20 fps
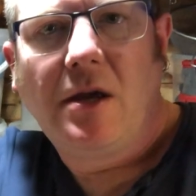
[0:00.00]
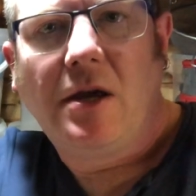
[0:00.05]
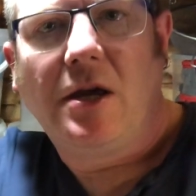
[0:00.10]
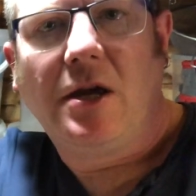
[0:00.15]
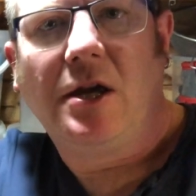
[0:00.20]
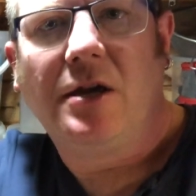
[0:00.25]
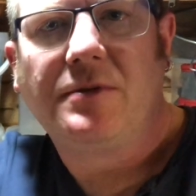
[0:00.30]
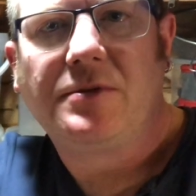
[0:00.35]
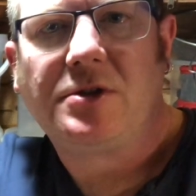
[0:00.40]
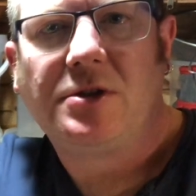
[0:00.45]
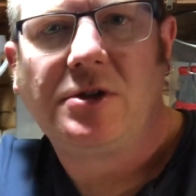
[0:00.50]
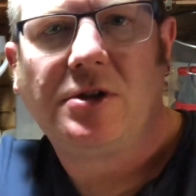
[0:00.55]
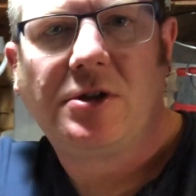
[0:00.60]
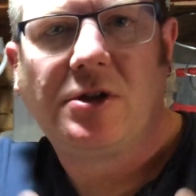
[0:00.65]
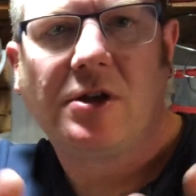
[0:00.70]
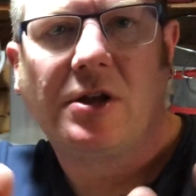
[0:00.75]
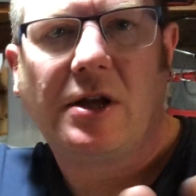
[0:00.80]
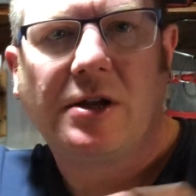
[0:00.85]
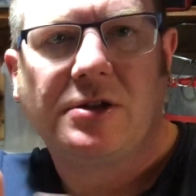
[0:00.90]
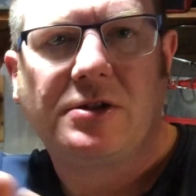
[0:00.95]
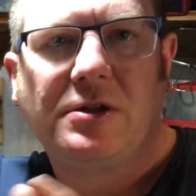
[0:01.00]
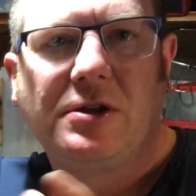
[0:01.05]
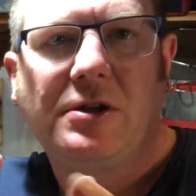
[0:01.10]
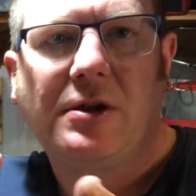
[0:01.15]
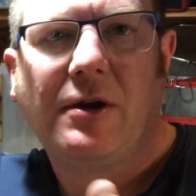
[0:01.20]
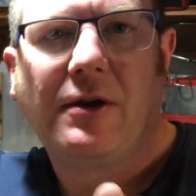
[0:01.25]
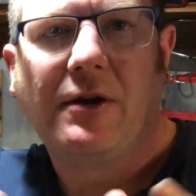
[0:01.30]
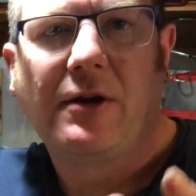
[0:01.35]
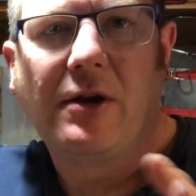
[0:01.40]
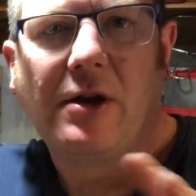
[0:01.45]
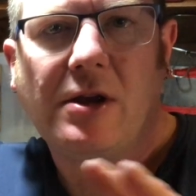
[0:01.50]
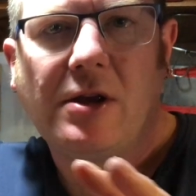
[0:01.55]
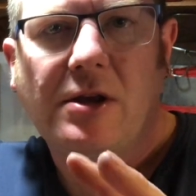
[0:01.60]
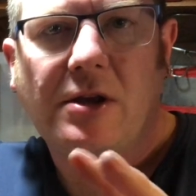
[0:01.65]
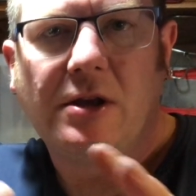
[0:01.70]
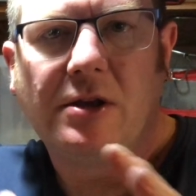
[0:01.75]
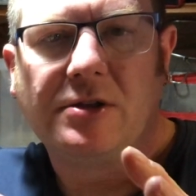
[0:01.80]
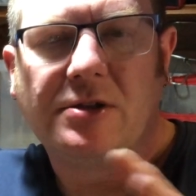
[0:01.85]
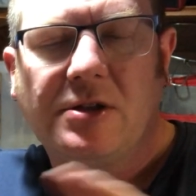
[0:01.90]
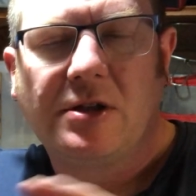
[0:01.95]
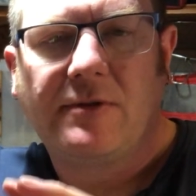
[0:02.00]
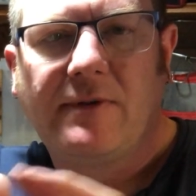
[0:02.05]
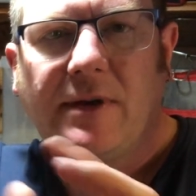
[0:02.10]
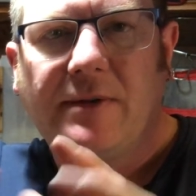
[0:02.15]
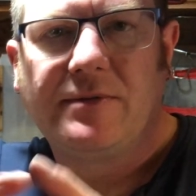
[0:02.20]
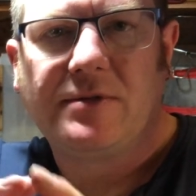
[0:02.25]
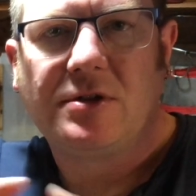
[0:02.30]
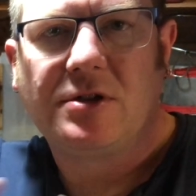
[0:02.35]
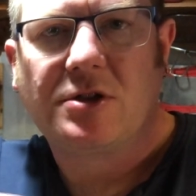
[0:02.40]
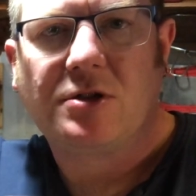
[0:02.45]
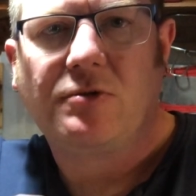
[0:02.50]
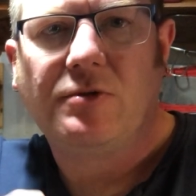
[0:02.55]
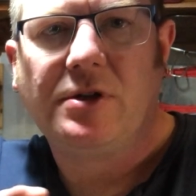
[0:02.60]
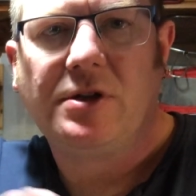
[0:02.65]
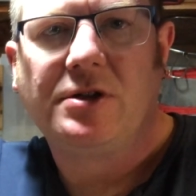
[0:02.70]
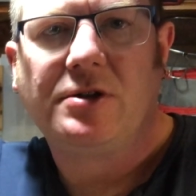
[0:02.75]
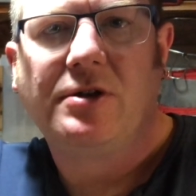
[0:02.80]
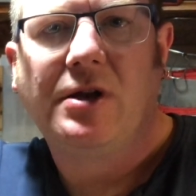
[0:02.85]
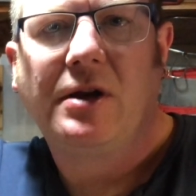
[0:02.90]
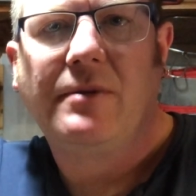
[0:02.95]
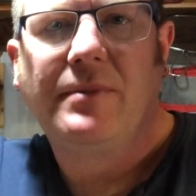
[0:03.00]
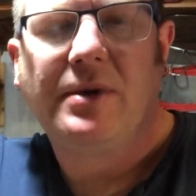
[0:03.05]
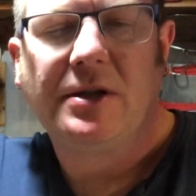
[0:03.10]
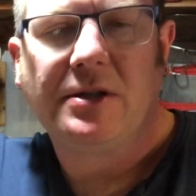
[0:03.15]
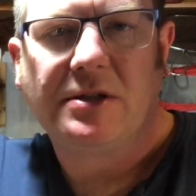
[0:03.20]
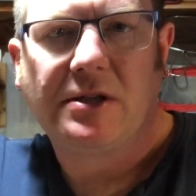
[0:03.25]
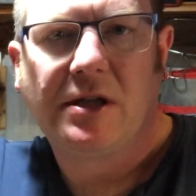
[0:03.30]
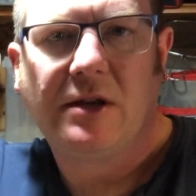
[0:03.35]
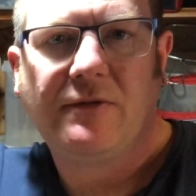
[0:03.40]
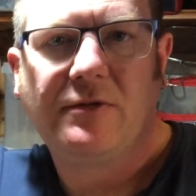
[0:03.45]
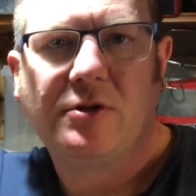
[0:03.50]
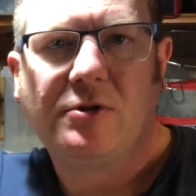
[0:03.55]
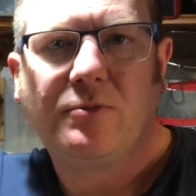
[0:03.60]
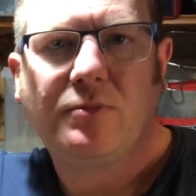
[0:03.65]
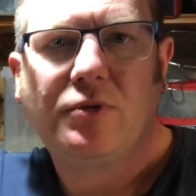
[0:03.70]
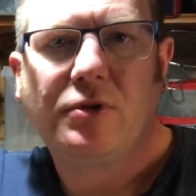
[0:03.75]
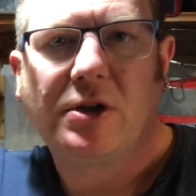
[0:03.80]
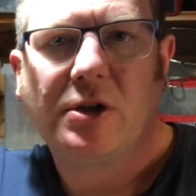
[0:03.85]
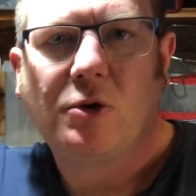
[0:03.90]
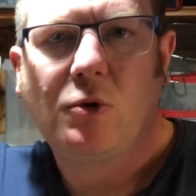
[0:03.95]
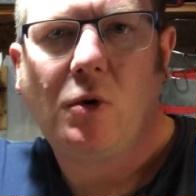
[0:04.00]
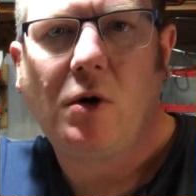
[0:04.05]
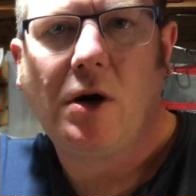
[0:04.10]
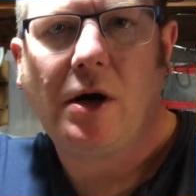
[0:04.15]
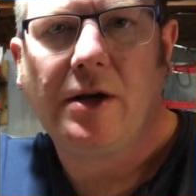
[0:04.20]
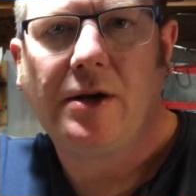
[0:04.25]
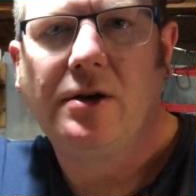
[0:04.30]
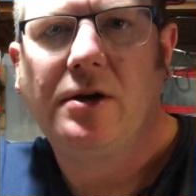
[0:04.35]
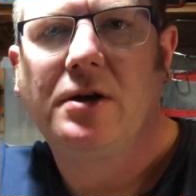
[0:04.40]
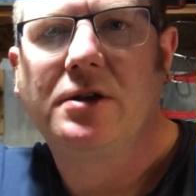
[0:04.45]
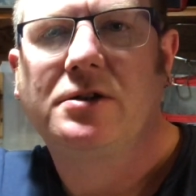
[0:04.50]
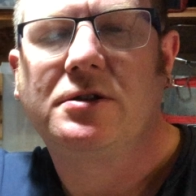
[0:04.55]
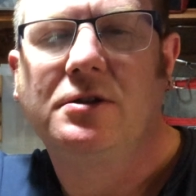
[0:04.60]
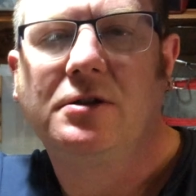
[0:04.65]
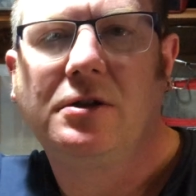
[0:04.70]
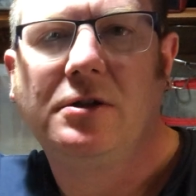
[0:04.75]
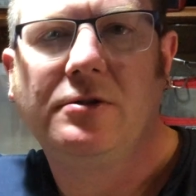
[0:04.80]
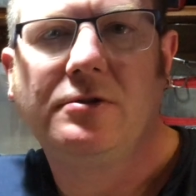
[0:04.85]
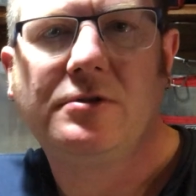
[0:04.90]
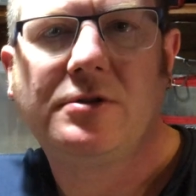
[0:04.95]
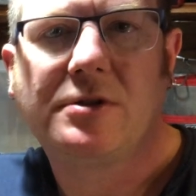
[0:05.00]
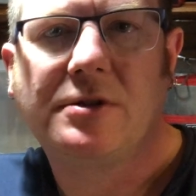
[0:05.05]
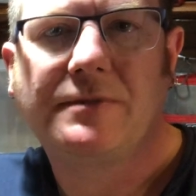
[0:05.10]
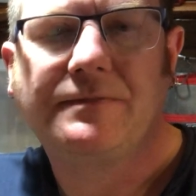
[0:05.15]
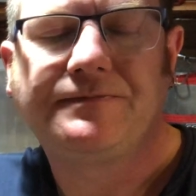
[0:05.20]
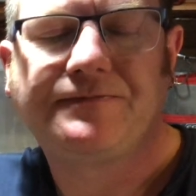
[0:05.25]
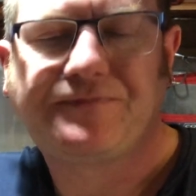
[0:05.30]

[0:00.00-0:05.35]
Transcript: so you can actually, instead of having to squeeze ground bait together, you can put it quite nice and loose.